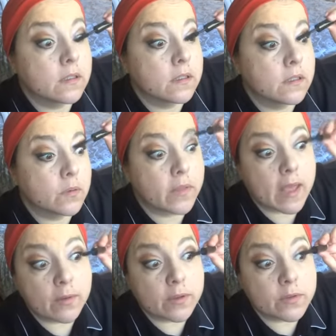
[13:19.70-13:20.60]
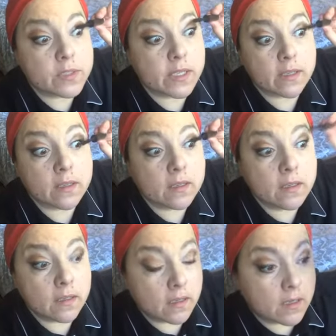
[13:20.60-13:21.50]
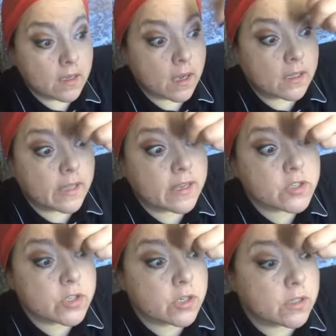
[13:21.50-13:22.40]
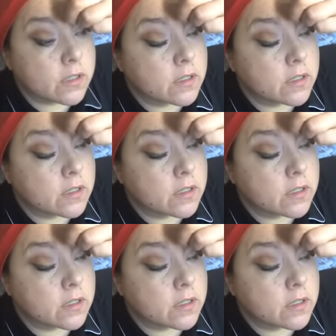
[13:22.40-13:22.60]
without using a lash curler.